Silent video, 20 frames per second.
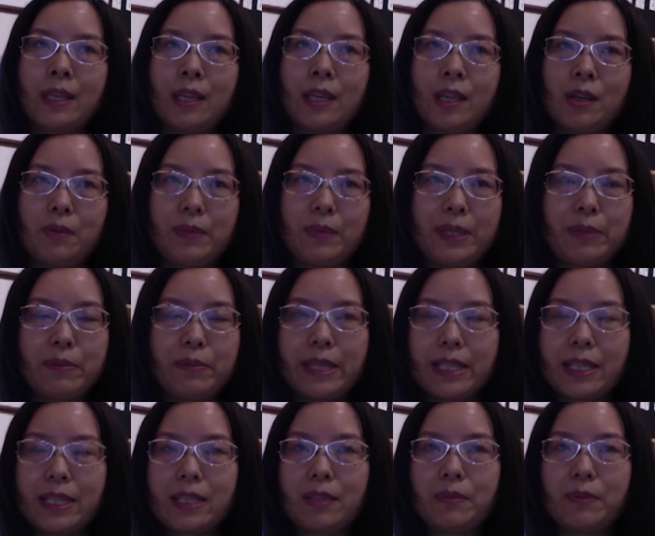We
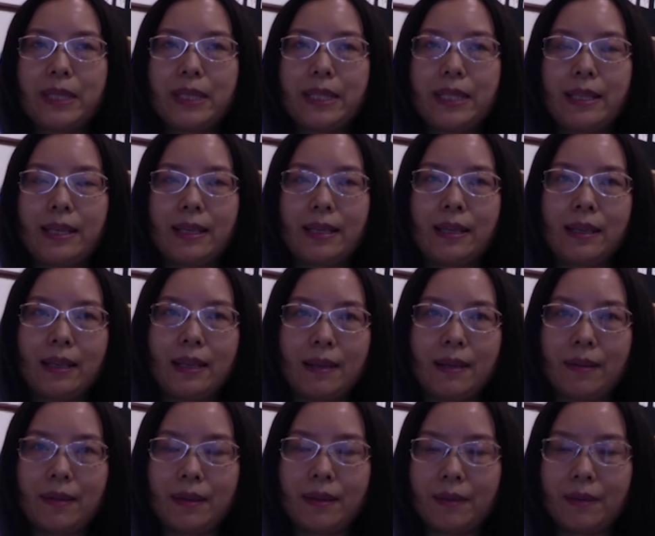worked with a, a
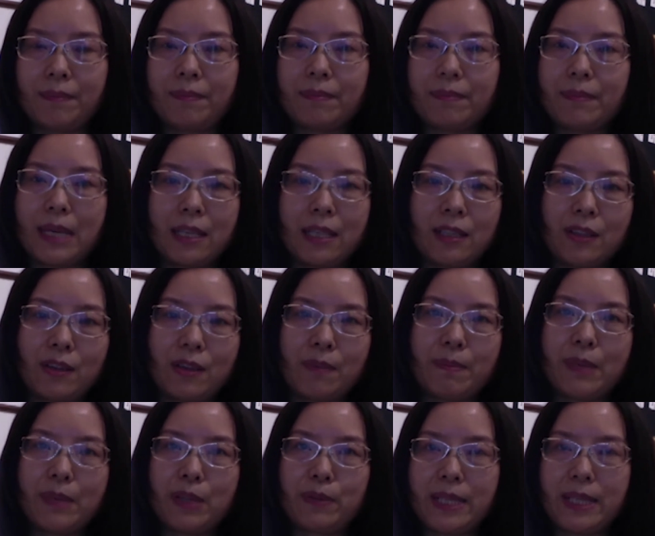
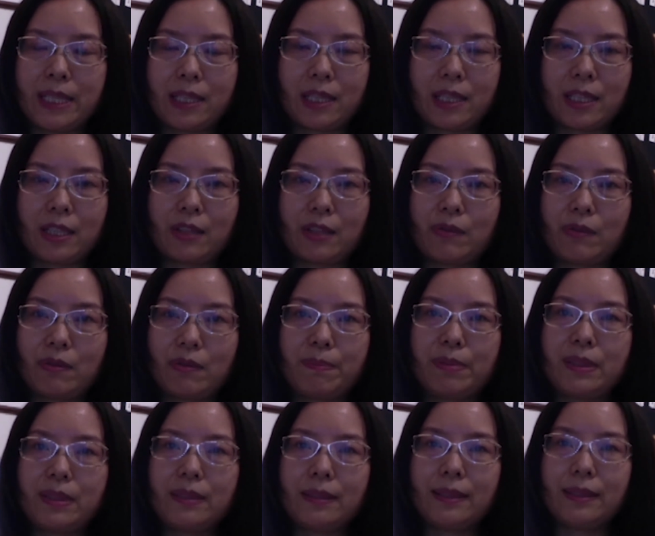melanoma research group
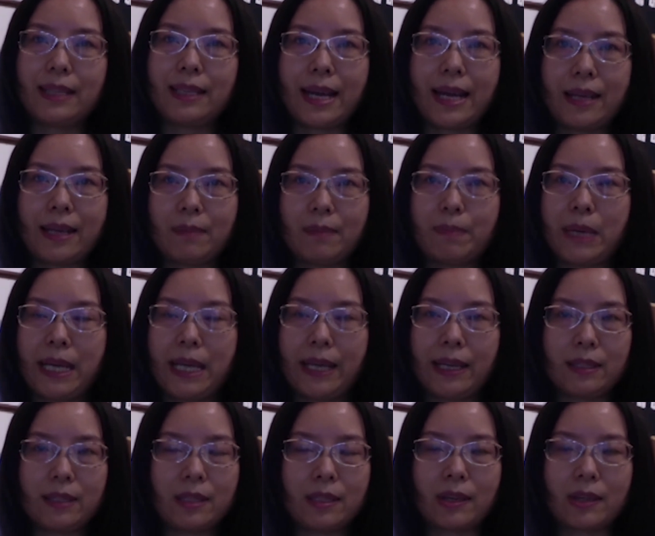led
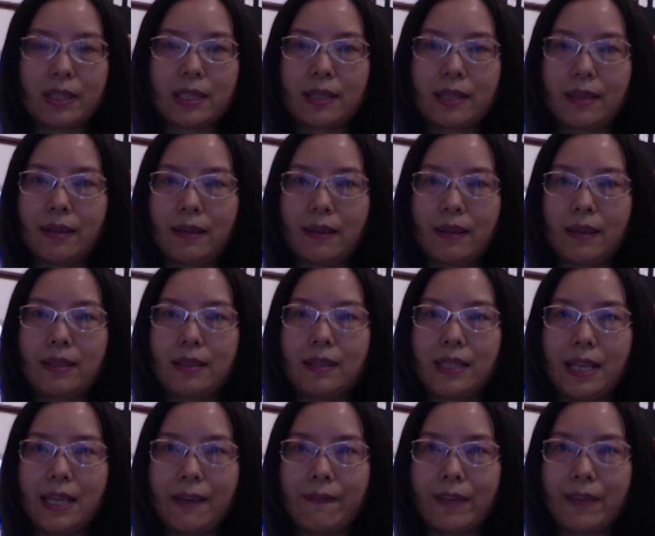by Dr.
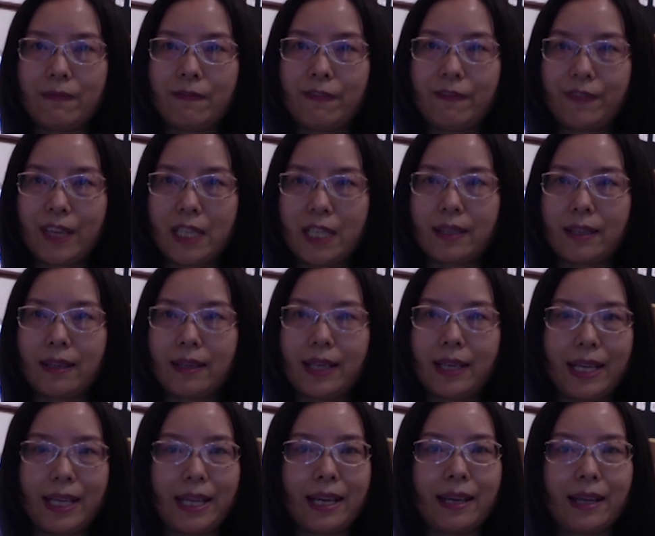David Fisher
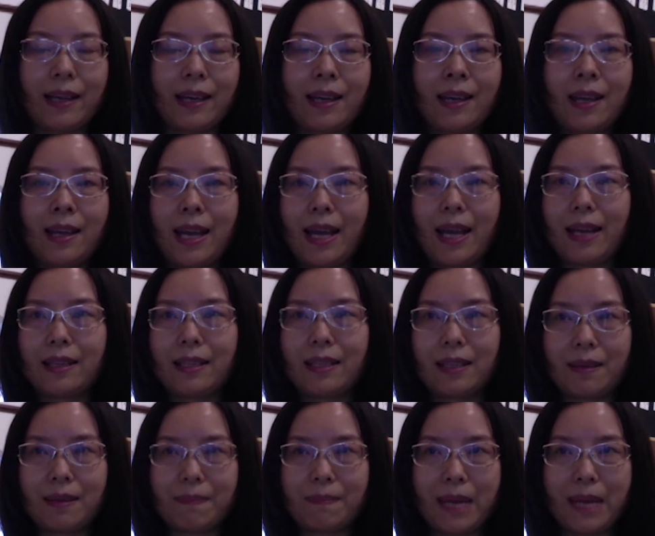here at
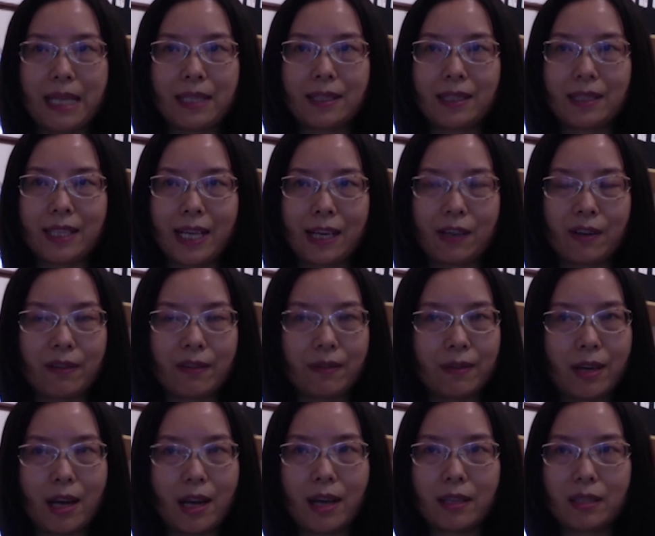uh, Mass General
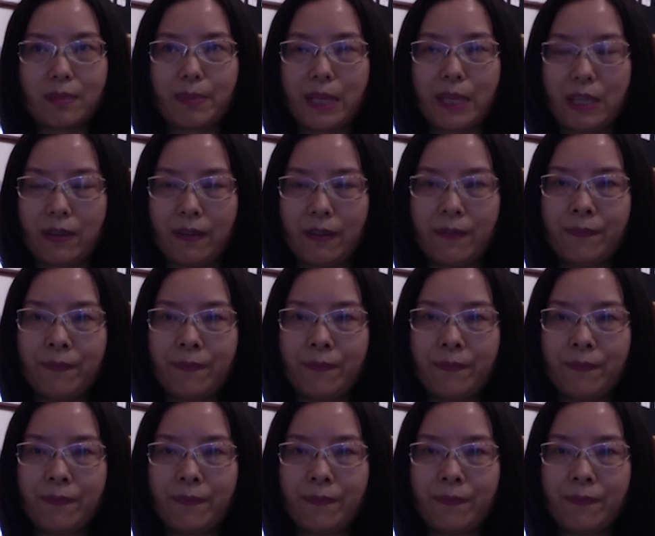Hospital.